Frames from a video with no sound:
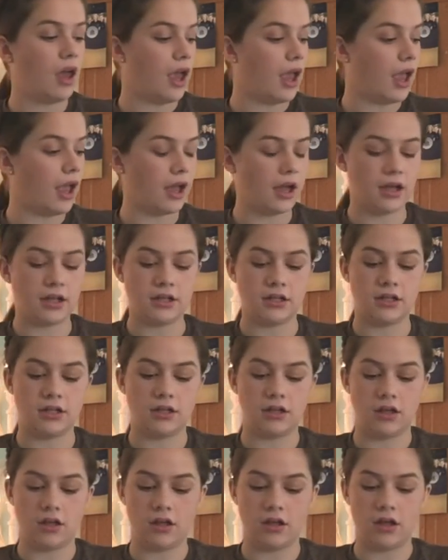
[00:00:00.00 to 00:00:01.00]

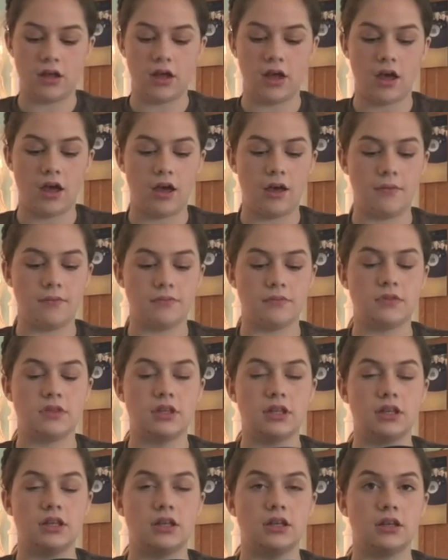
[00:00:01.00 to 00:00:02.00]
And
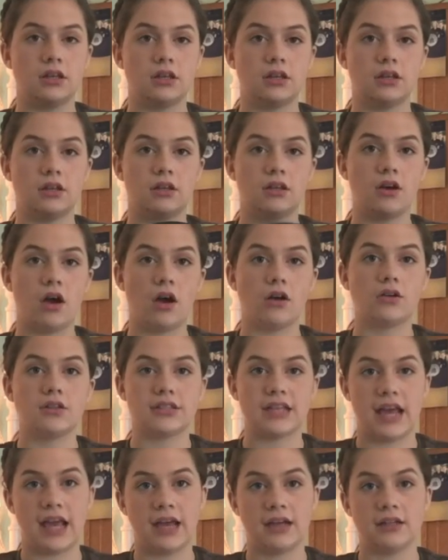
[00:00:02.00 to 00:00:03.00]
the
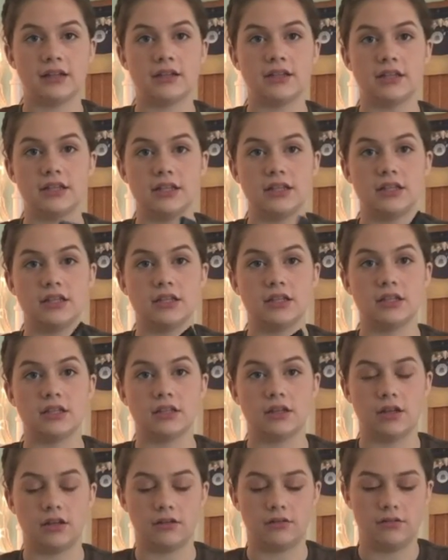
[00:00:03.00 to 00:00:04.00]
goggles and the
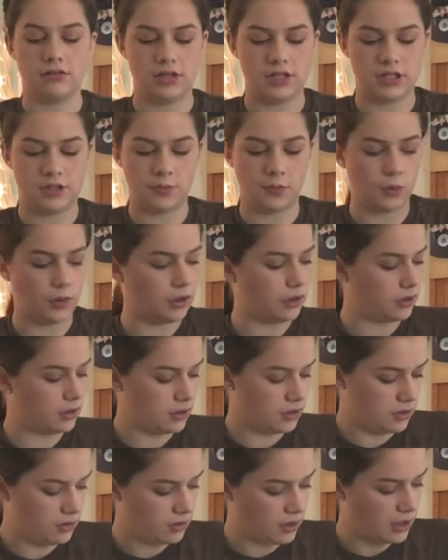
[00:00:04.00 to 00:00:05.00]
sport,
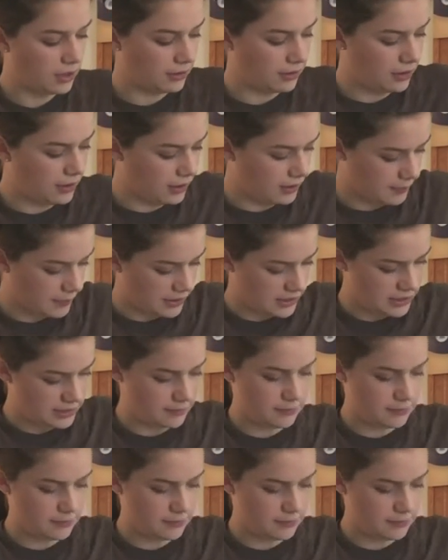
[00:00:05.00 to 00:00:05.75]
it's like being a thing.